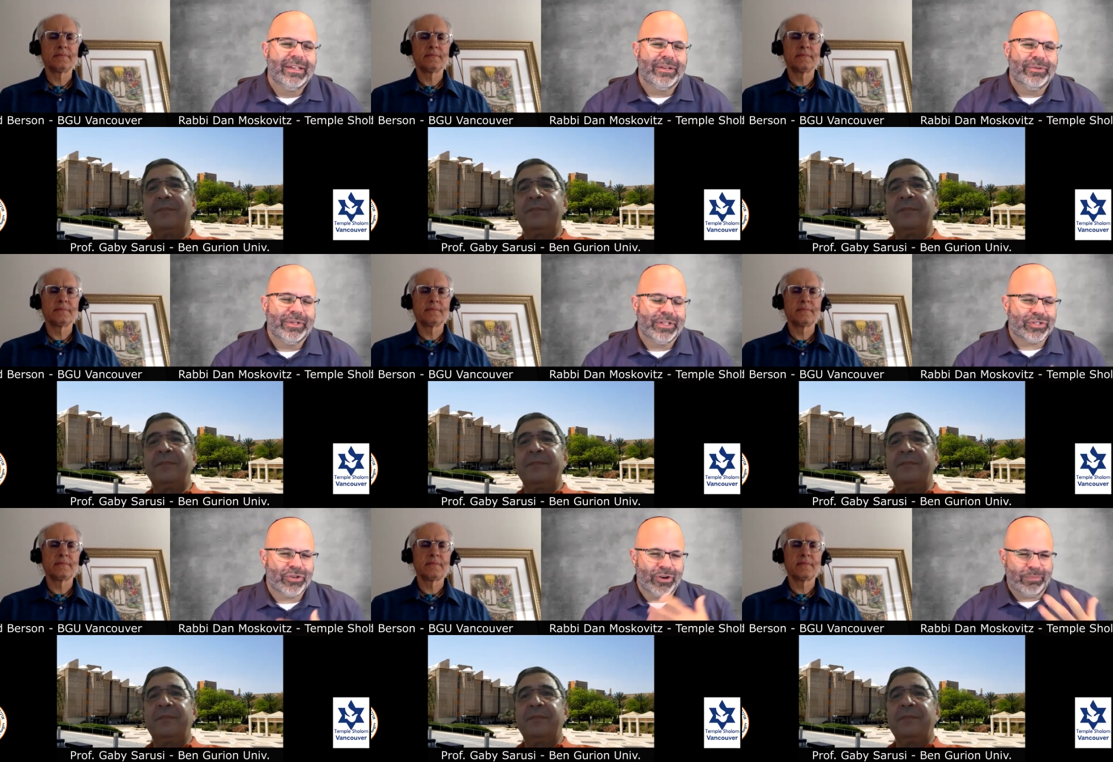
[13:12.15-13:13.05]
Speaker 1: You know, in the
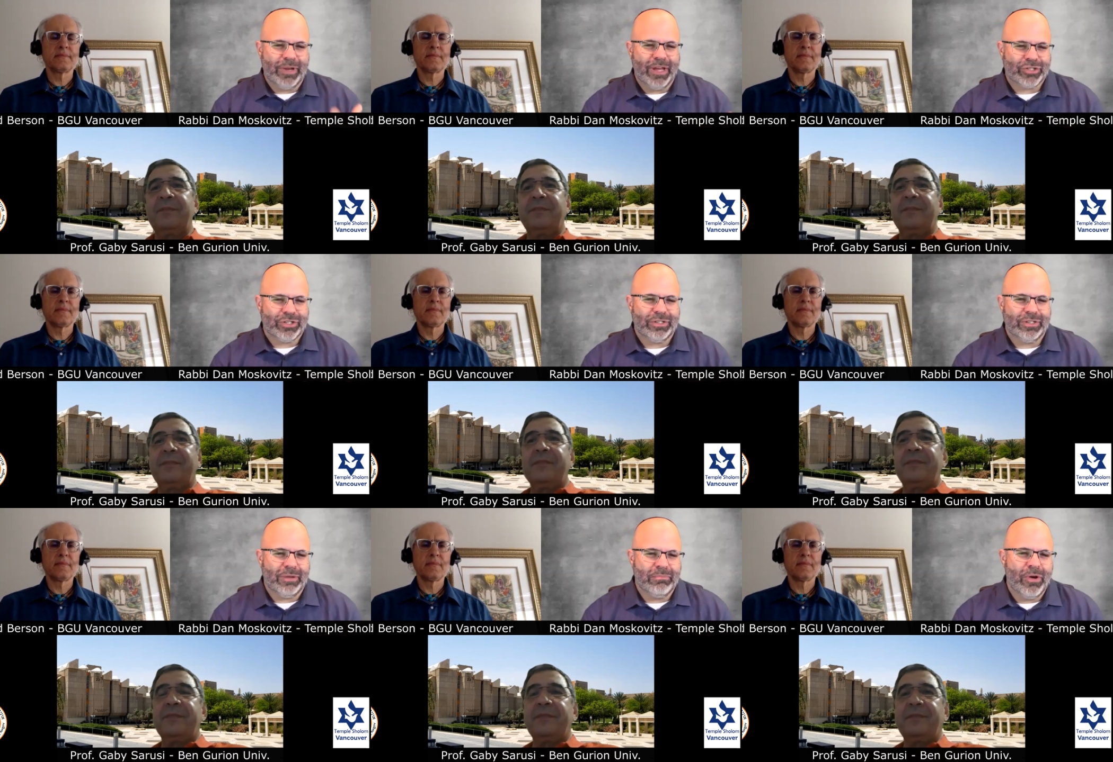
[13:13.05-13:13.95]
startup
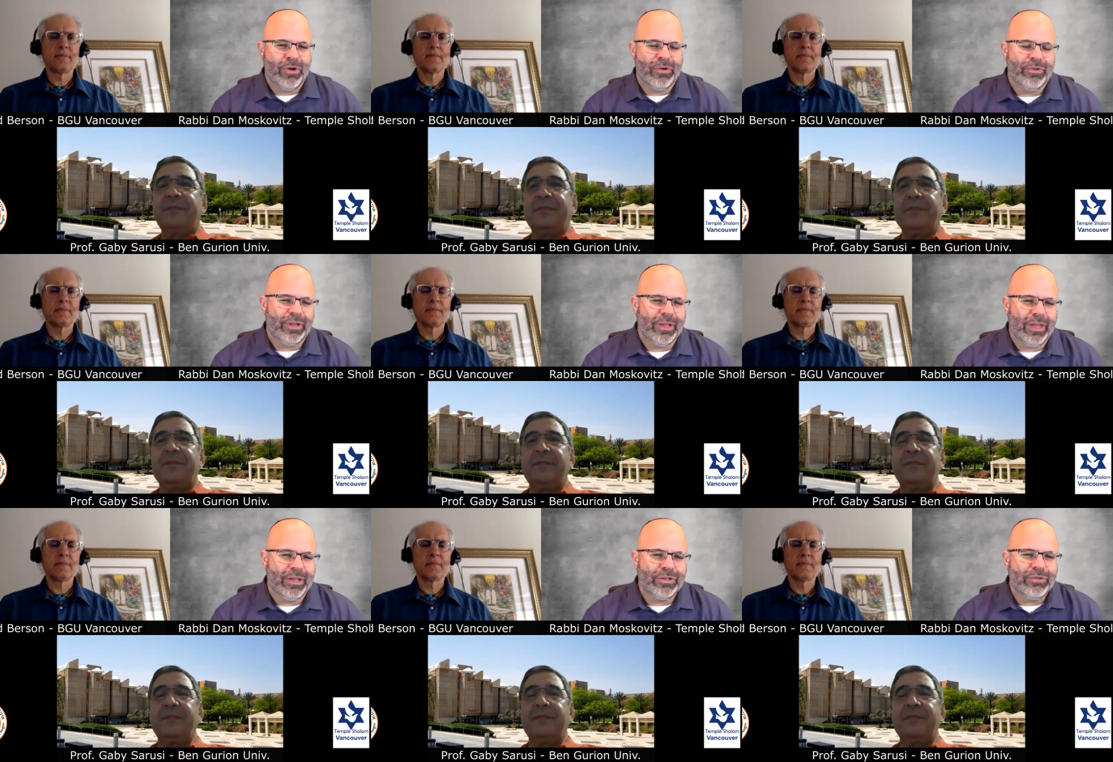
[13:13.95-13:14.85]
nation mode,
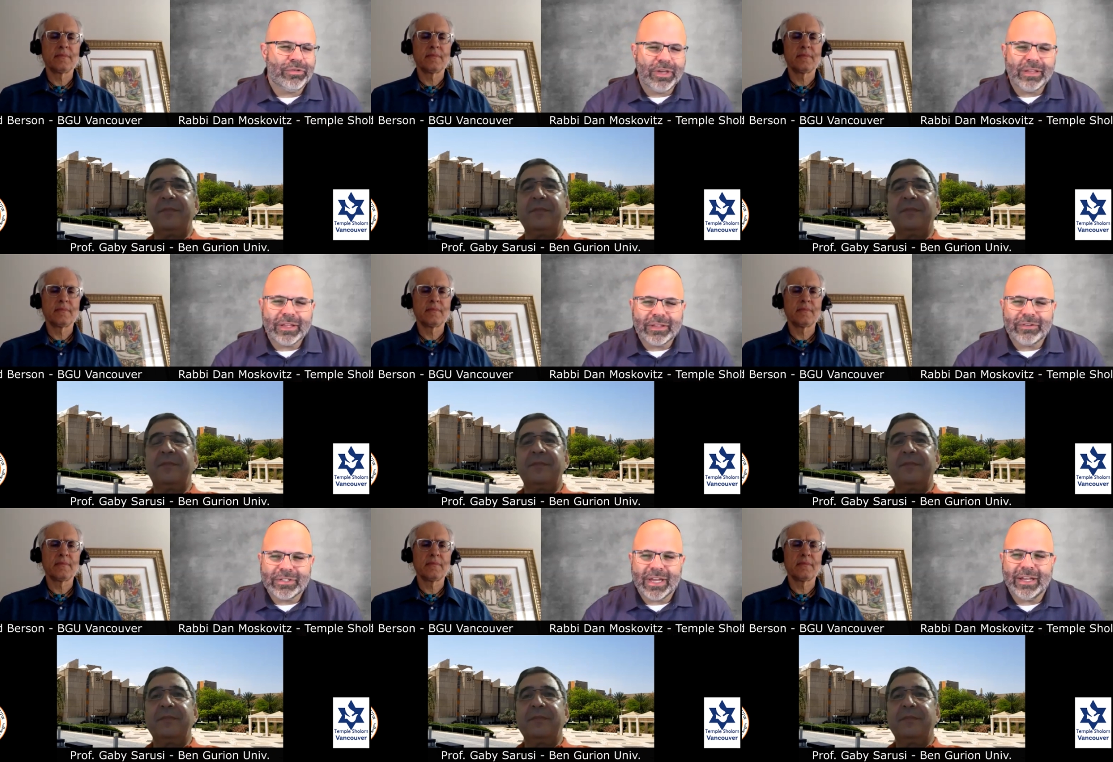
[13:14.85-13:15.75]
do you think that
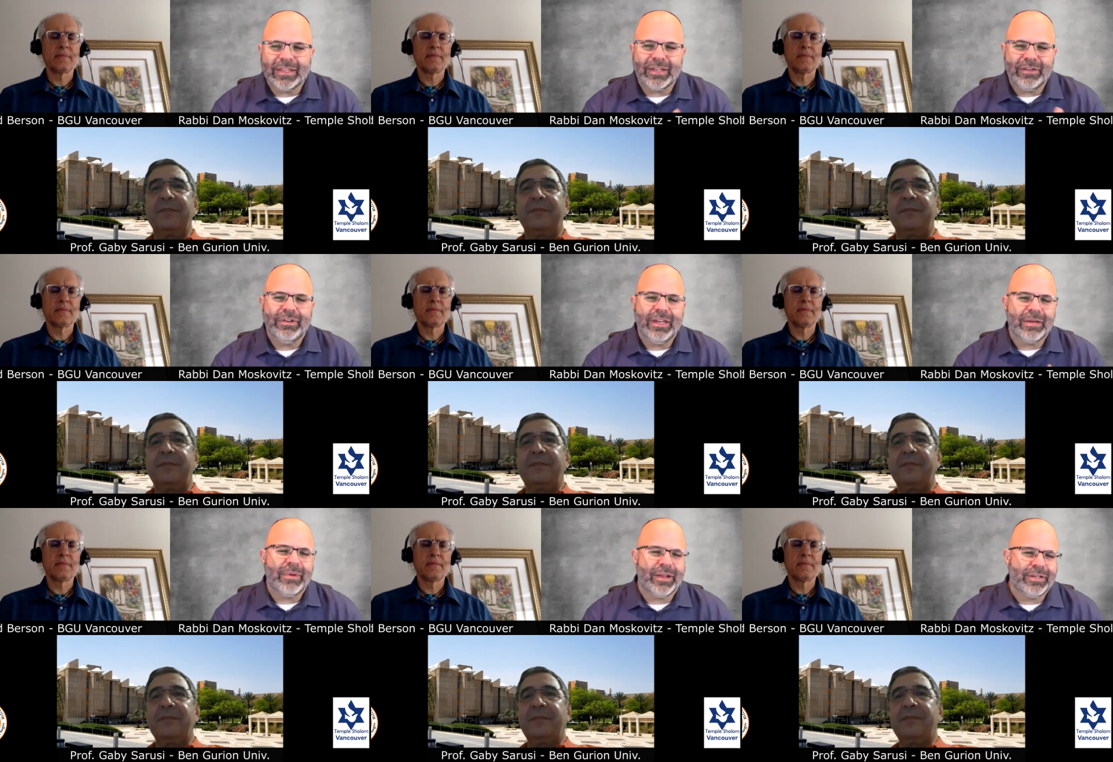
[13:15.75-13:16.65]
there is anything unique
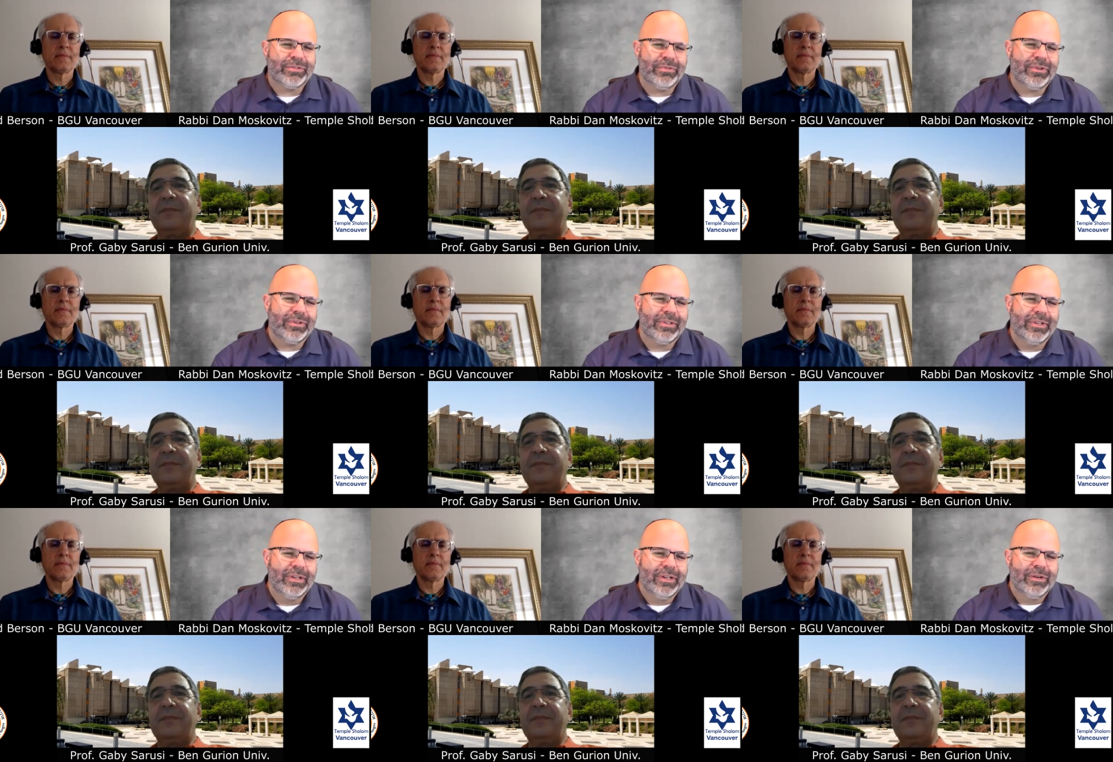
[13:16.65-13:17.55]
about Israel,
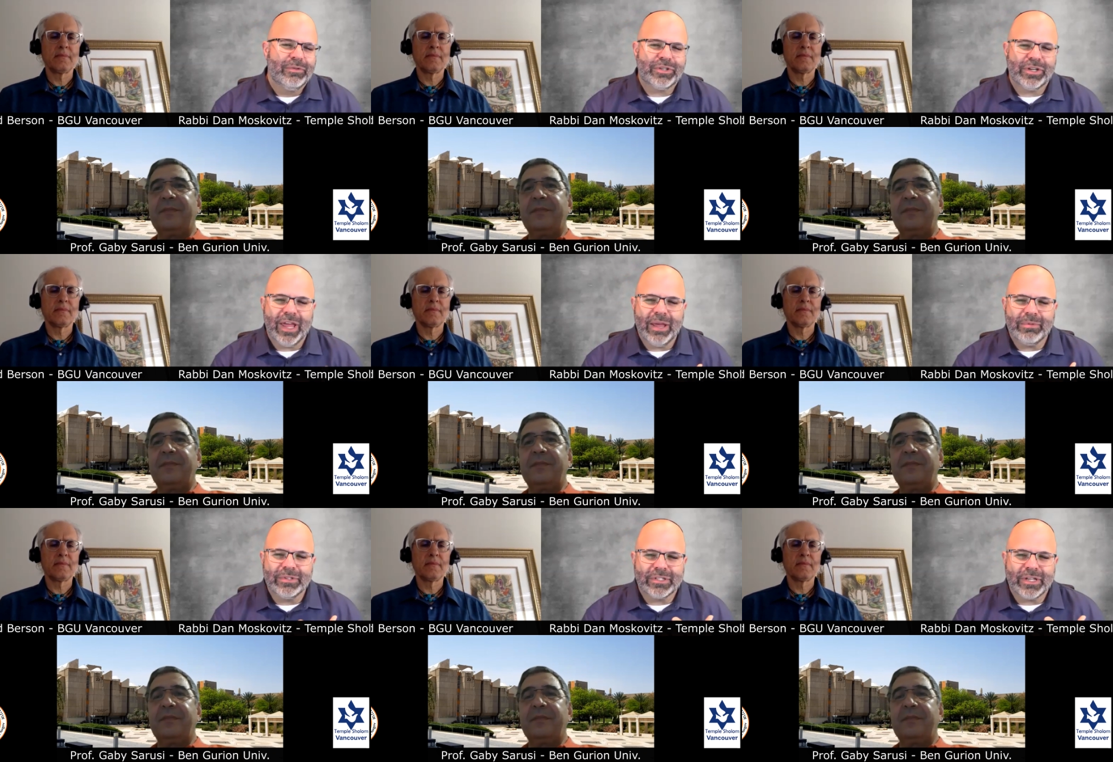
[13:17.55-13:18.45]
which
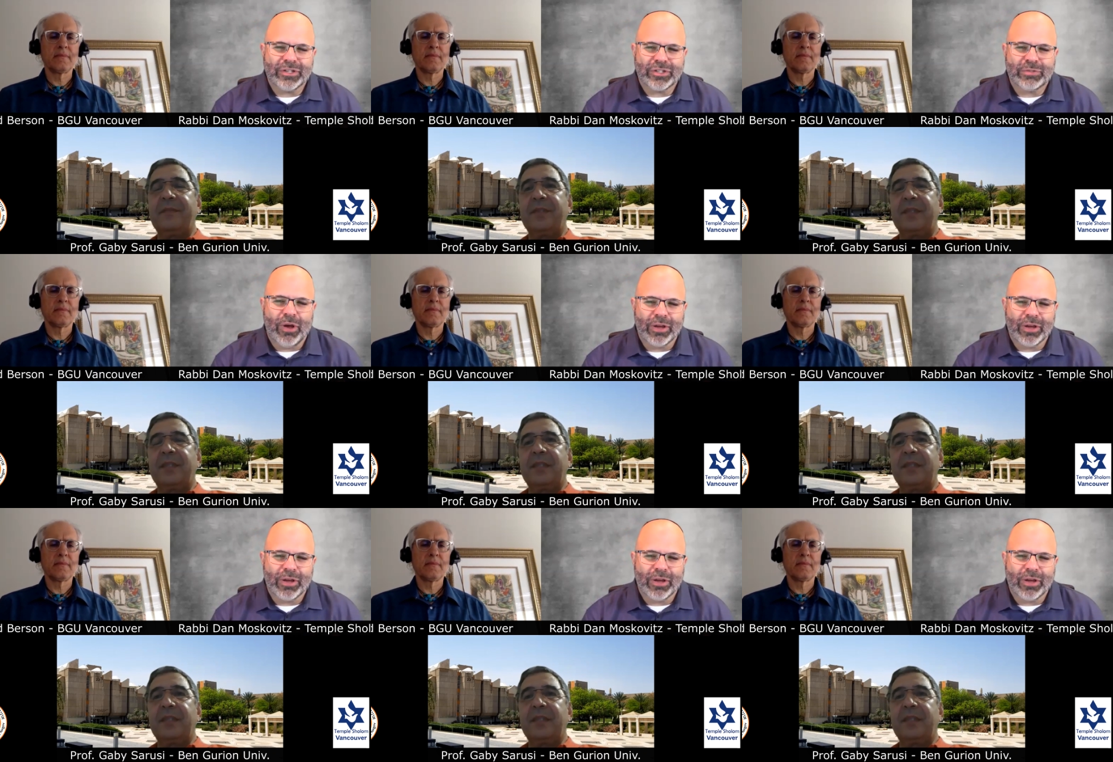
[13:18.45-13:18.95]
enables such a small